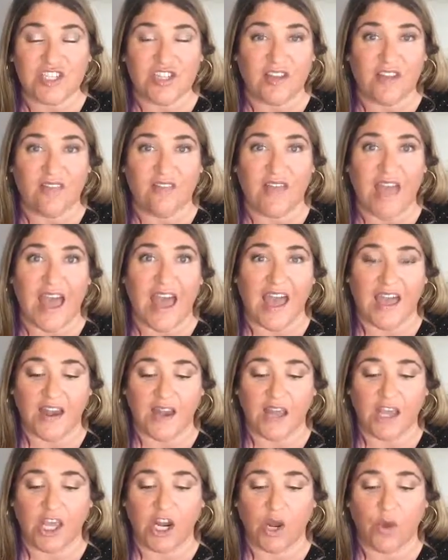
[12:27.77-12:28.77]
that,
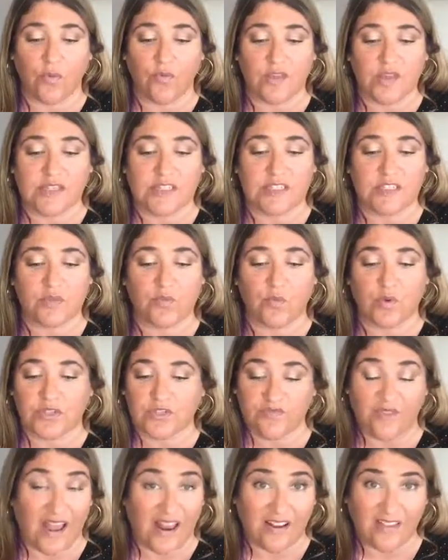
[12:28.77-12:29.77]
this was
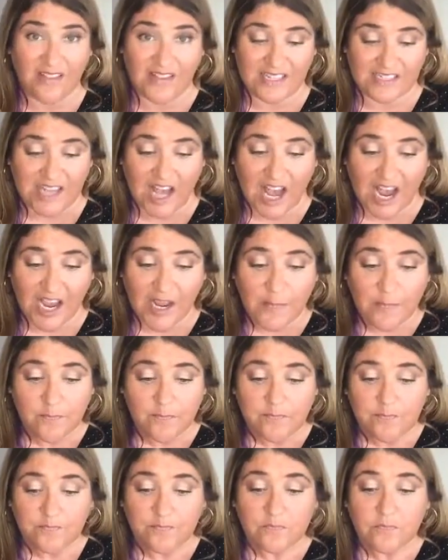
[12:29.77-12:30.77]
finally time
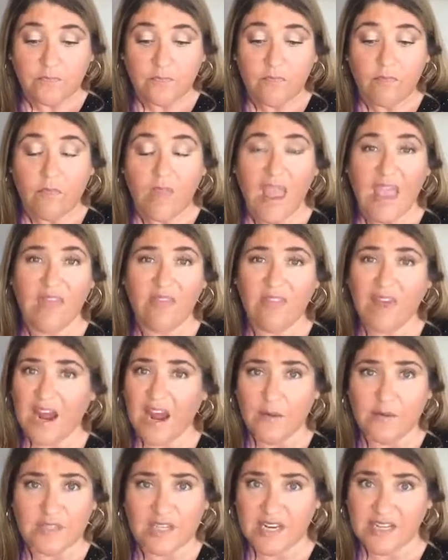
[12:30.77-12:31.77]
and that I
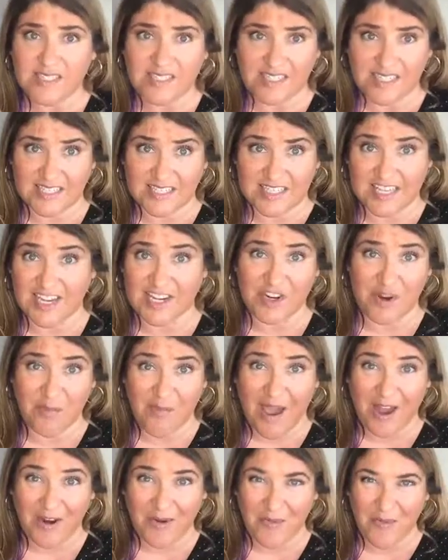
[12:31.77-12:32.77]
was going to succeed no
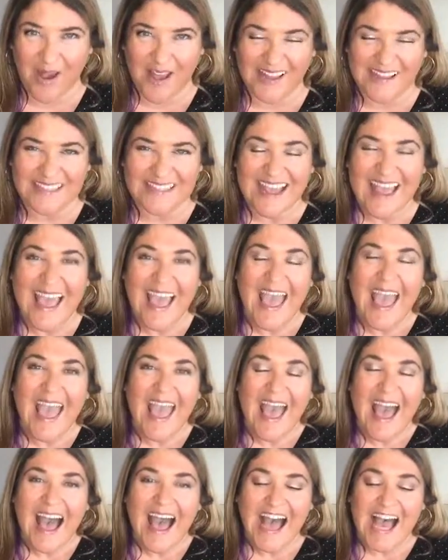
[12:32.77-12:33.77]
matter what.
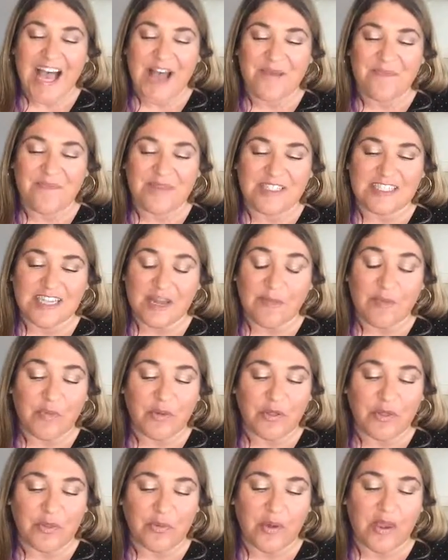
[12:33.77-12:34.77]
Step number
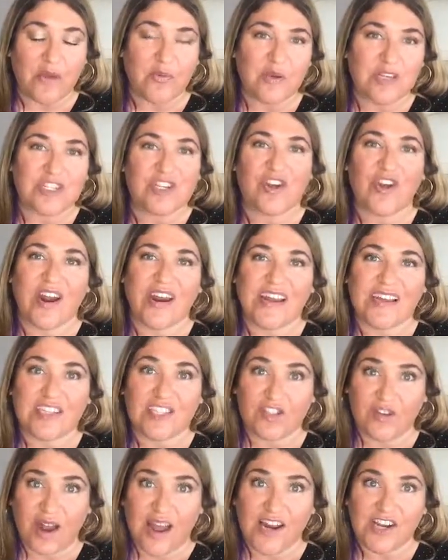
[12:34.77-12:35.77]
3 was creating a
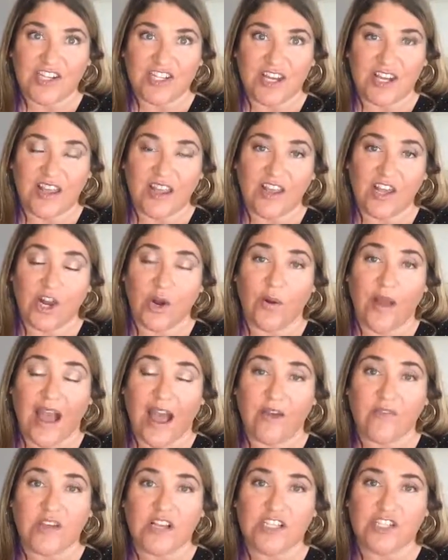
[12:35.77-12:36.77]
strategy,
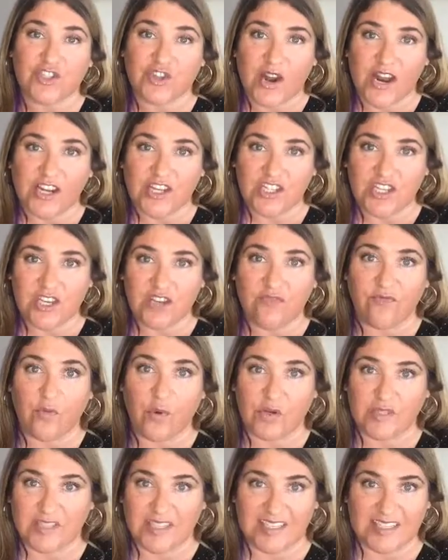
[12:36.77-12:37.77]
having a strategy for
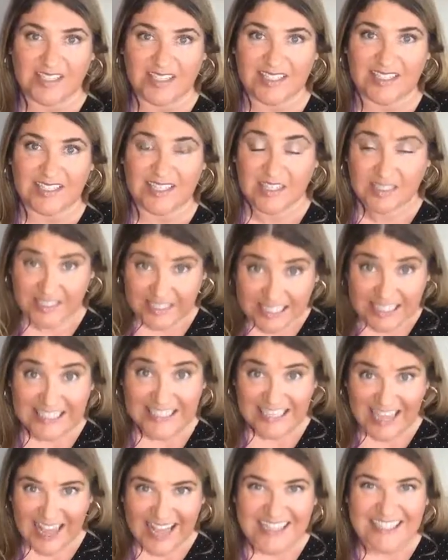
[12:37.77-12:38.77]

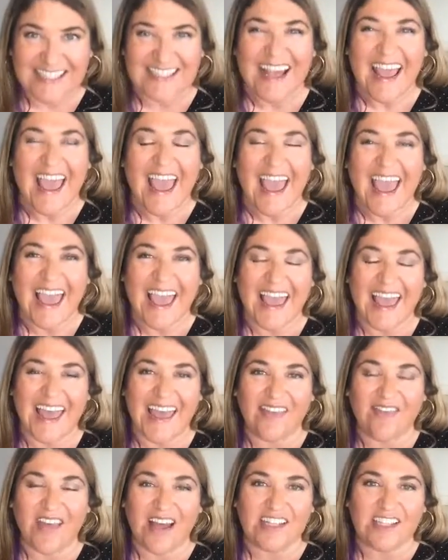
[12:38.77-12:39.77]
success.
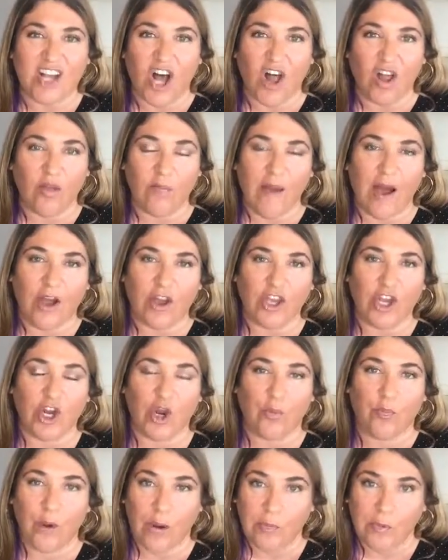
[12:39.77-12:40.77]
And that's all about,
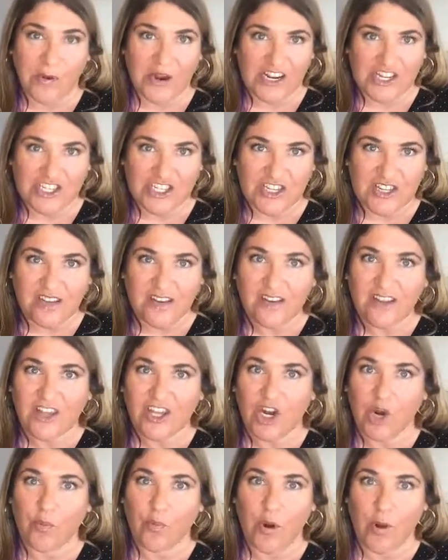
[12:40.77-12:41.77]
preparation,
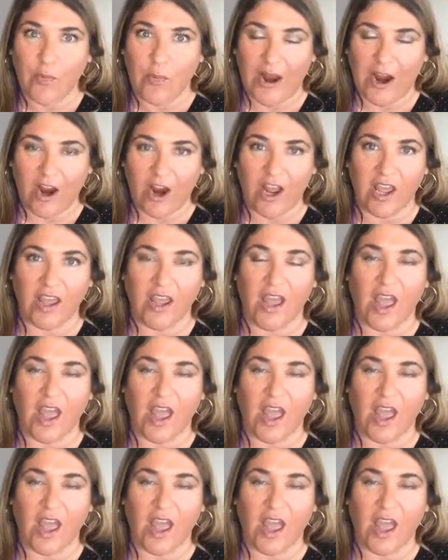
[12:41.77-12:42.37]
preparing,